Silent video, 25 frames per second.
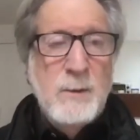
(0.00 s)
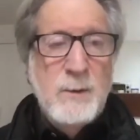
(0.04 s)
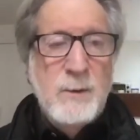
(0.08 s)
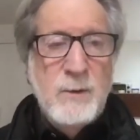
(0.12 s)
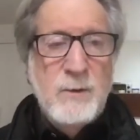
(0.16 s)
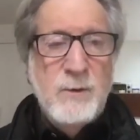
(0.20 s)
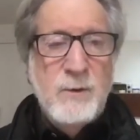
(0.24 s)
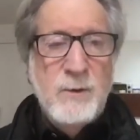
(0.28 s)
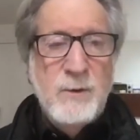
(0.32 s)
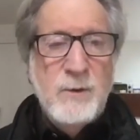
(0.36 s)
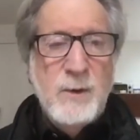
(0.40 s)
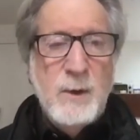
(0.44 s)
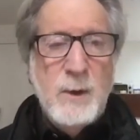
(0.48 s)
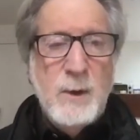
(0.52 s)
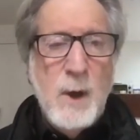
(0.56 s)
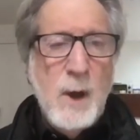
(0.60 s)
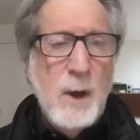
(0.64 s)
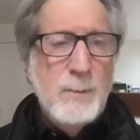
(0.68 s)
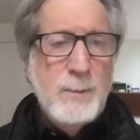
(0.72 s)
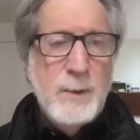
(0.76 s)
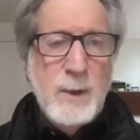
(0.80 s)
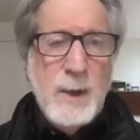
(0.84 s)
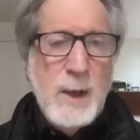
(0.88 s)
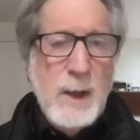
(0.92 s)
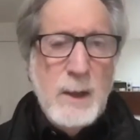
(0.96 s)
This is a
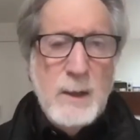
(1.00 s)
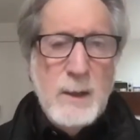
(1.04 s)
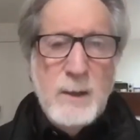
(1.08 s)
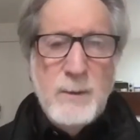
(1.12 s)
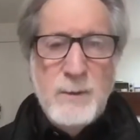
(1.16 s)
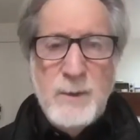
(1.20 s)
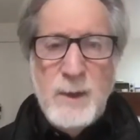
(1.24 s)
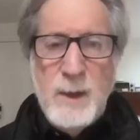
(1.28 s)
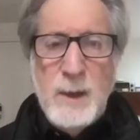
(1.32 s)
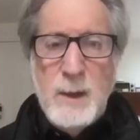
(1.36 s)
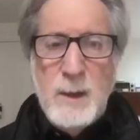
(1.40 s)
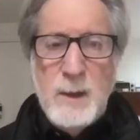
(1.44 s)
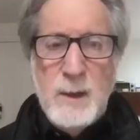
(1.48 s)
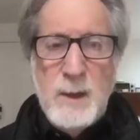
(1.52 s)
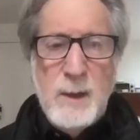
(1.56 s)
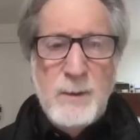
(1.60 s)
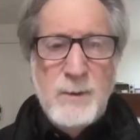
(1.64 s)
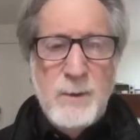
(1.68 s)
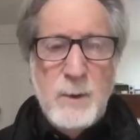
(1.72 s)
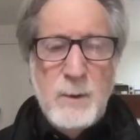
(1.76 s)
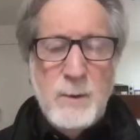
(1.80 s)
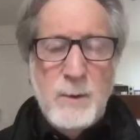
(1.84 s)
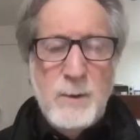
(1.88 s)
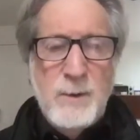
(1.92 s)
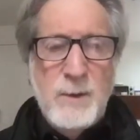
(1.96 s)
complicated thing, an
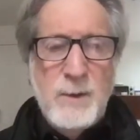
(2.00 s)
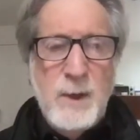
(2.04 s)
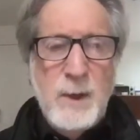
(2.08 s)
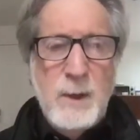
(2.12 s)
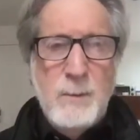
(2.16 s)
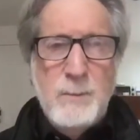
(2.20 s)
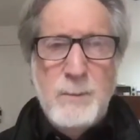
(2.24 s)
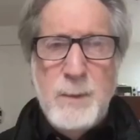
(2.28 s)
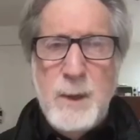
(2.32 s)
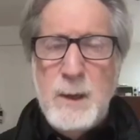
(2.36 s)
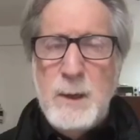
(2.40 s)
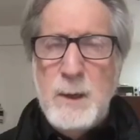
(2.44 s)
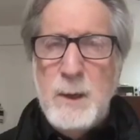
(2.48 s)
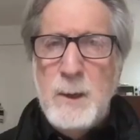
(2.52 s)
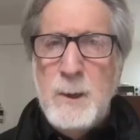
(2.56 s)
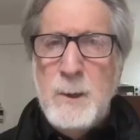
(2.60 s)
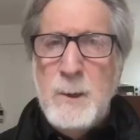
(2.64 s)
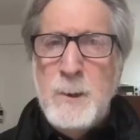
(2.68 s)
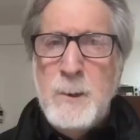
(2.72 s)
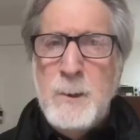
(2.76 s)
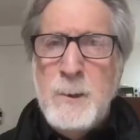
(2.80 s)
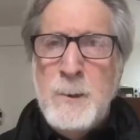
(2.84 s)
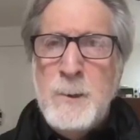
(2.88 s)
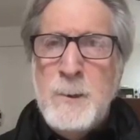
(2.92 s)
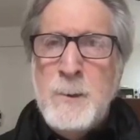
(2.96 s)
ethical thing, but
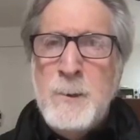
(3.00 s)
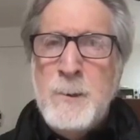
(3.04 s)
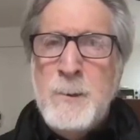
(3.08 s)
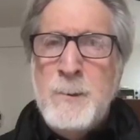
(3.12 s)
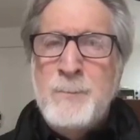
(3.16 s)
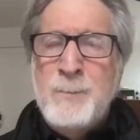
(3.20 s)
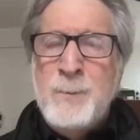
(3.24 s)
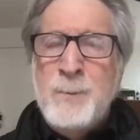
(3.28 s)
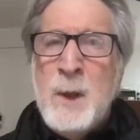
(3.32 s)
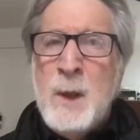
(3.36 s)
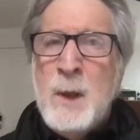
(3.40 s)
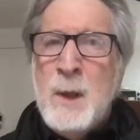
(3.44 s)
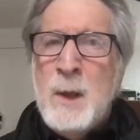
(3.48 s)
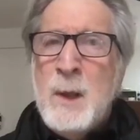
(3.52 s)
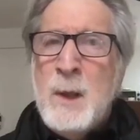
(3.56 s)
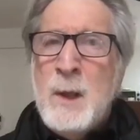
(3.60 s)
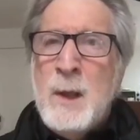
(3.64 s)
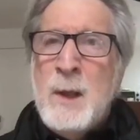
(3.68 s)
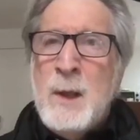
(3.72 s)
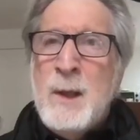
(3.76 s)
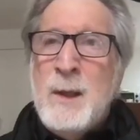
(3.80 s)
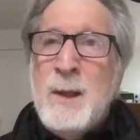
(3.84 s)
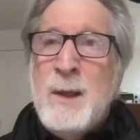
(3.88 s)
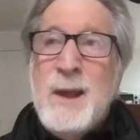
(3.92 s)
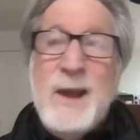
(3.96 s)

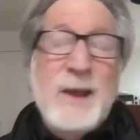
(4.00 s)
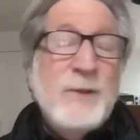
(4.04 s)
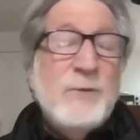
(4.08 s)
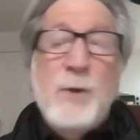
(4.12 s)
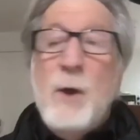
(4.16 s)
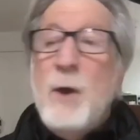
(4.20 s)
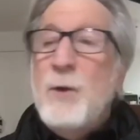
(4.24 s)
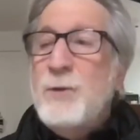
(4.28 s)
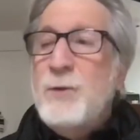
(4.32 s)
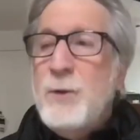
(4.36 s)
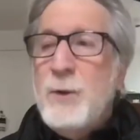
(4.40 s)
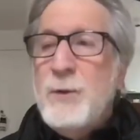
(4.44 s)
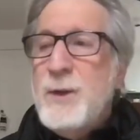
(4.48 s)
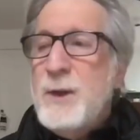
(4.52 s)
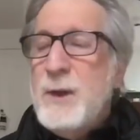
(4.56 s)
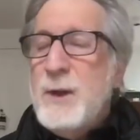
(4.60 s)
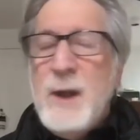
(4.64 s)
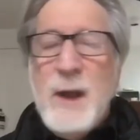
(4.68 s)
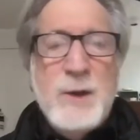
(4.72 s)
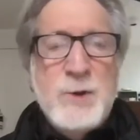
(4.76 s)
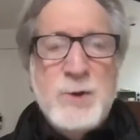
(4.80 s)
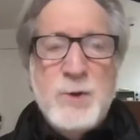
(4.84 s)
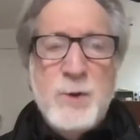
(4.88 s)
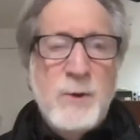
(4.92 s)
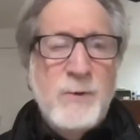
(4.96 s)
it's also the
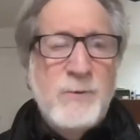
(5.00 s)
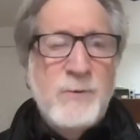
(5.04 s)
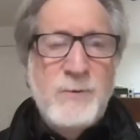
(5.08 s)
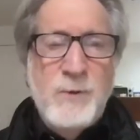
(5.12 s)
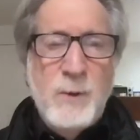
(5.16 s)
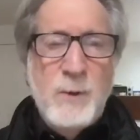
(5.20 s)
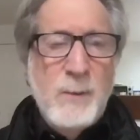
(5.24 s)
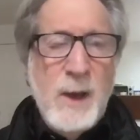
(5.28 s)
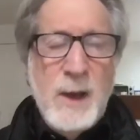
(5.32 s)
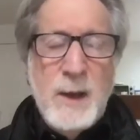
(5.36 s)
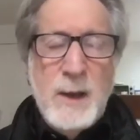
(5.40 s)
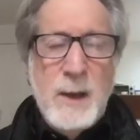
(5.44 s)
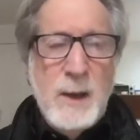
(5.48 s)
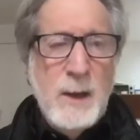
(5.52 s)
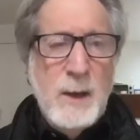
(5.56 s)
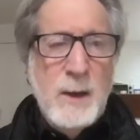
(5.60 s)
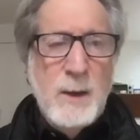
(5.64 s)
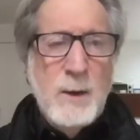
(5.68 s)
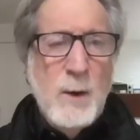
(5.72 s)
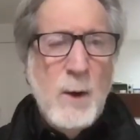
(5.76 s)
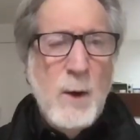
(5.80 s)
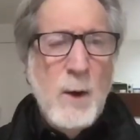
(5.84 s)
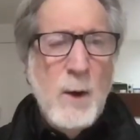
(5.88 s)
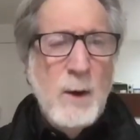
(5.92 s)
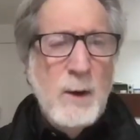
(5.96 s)
nature of filmmaking
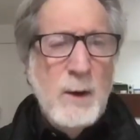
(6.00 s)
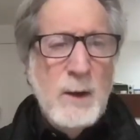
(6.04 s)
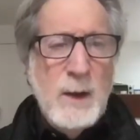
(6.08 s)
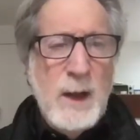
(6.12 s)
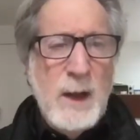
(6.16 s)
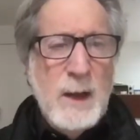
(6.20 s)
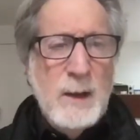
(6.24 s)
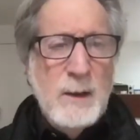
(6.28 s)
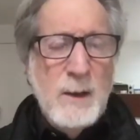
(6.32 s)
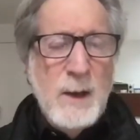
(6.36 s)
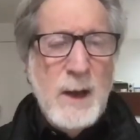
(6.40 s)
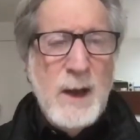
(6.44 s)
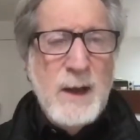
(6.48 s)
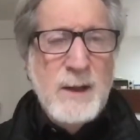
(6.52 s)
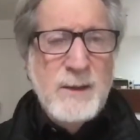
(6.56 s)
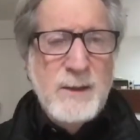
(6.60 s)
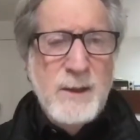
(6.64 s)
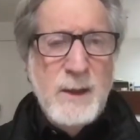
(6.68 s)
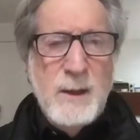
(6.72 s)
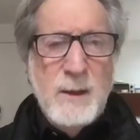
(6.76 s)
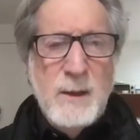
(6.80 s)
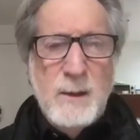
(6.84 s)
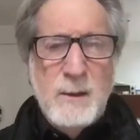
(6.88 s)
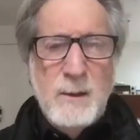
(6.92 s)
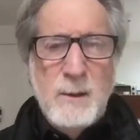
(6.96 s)
and art. And I
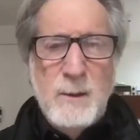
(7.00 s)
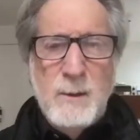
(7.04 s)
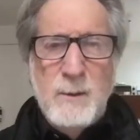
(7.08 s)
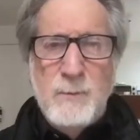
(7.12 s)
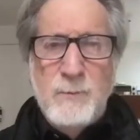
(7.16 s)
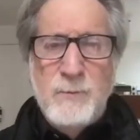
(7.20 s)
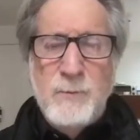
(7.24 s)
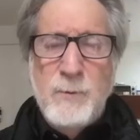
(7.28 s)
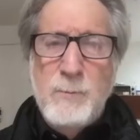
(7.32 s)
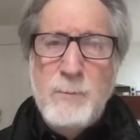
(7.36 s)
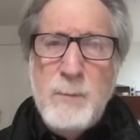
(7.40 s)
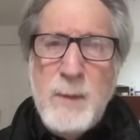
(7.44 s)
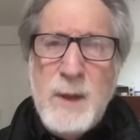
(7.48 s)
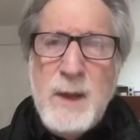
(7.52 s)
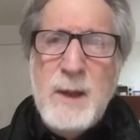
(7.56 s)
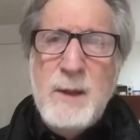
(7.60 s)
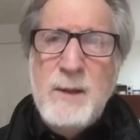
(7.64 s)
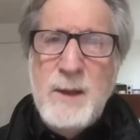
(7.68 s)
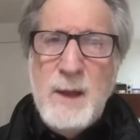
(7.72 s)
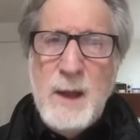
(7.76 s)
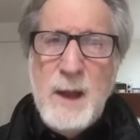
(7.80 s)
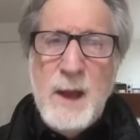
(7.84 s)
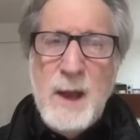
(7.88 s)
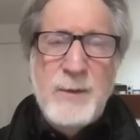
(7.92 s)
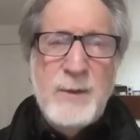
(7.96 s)
think for me,
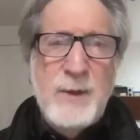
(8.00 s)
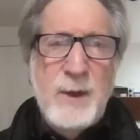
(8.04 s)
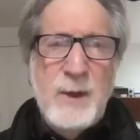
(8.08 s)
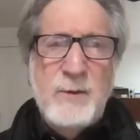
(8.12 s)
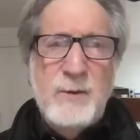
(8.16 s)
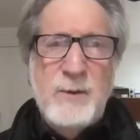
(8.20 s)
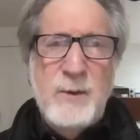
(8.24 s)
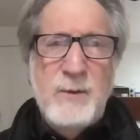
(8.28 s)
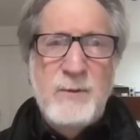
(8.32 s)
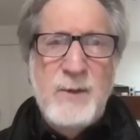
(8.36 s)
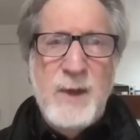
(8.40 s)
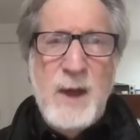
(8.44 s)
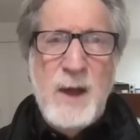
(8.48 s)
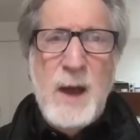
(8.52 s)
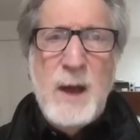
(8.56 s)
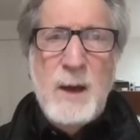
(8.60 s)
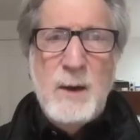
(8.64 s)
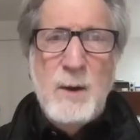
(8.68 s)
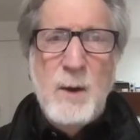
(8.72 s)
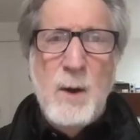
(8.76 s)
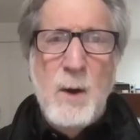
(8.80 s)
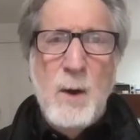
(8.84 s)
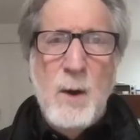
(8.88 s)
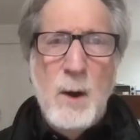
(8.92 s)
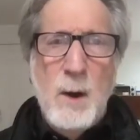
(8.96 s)
the ethics of
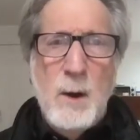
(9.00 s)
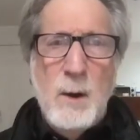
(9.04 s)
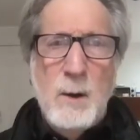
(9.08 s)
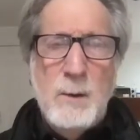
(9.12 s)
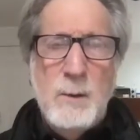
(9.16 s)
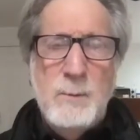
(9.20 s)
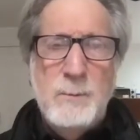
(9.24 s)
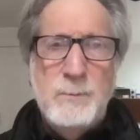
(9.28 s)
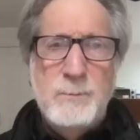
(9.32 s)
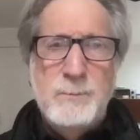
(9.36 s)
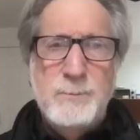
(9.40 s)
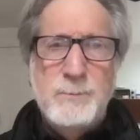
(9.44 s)
that are,